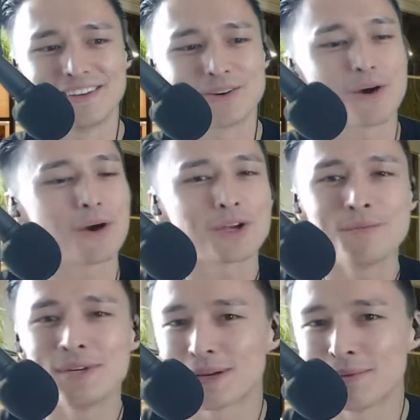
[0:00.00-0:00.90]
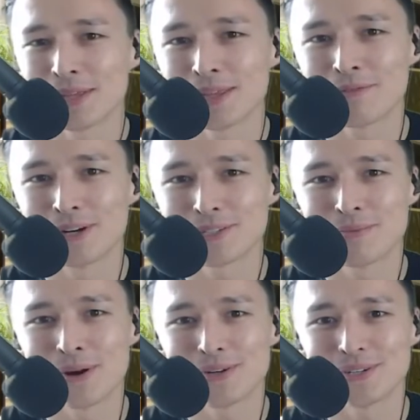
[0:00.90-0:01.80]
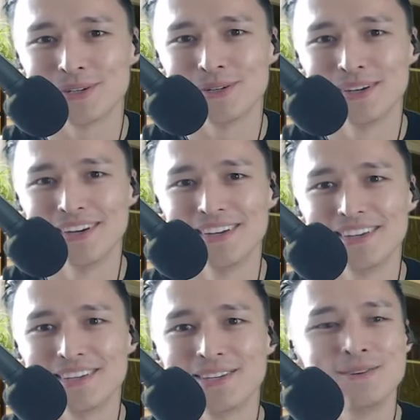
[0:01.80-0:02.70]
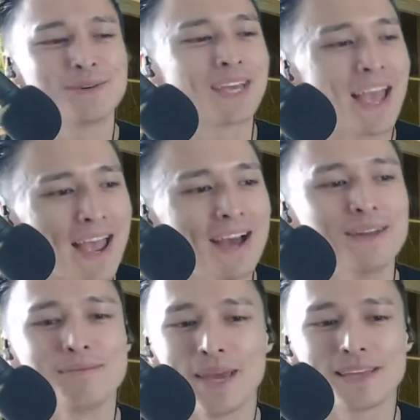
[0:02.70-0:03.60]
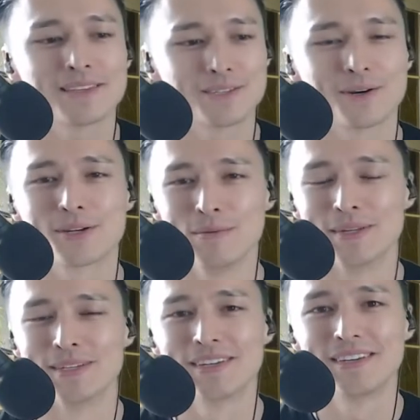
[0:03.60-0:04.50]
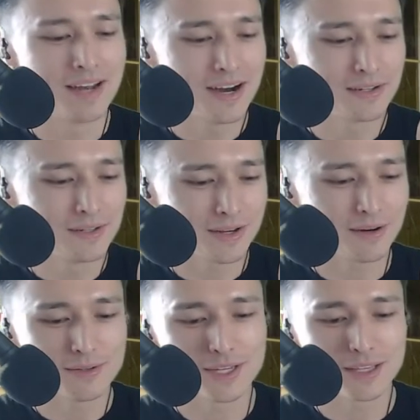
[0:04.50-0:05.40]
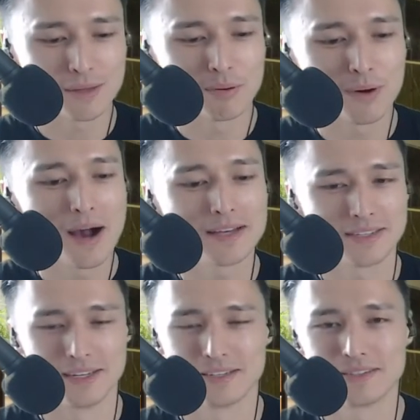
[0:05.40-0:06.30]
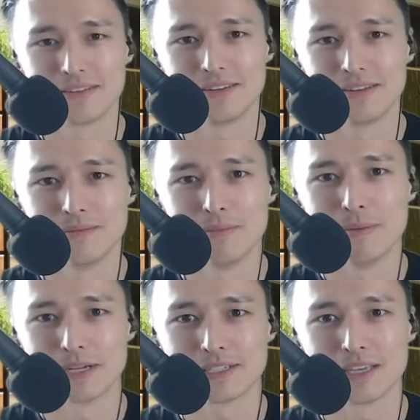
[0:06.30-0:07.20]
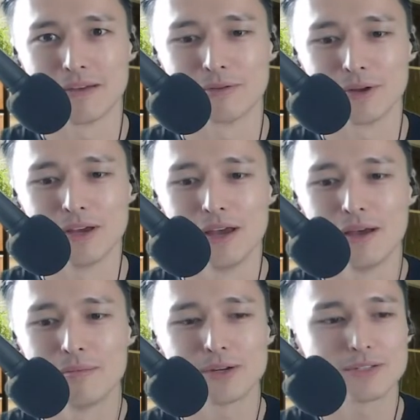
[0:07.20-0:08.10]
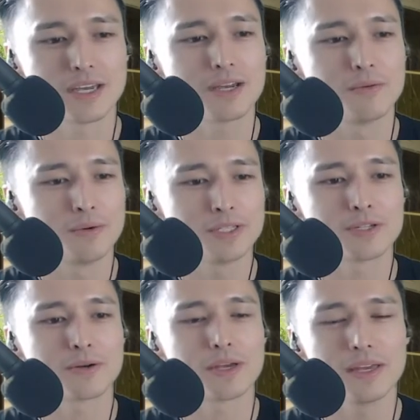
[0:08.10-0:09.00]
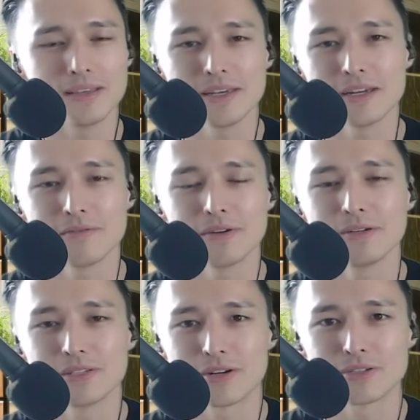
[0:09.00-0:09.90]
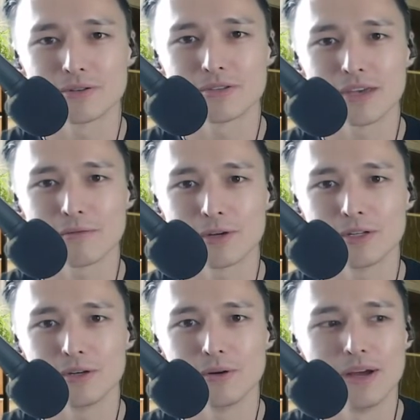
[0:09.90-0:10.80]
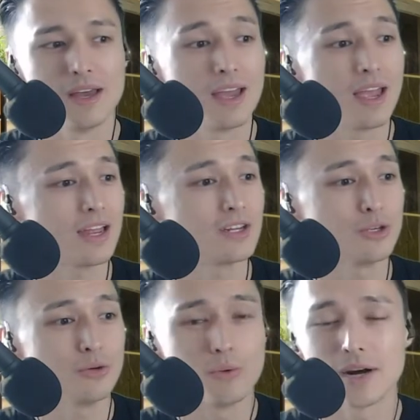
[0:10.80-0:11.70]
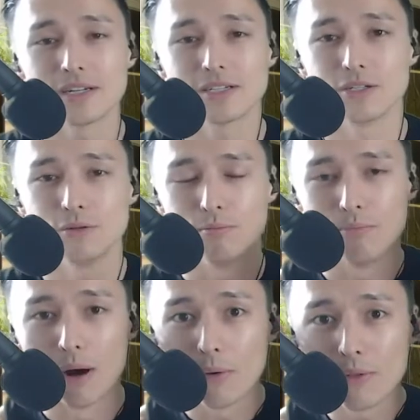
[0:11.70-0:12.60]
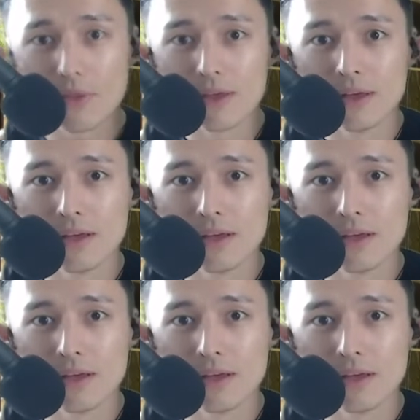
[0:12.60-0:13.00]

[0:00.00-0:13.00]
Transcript: Your argument completely falls apart, dude. You can't make this argument. Not only are you saying the process mimics slavery, but you're saying once you're in the NFL, it's also slavery too, and you wanted to do both?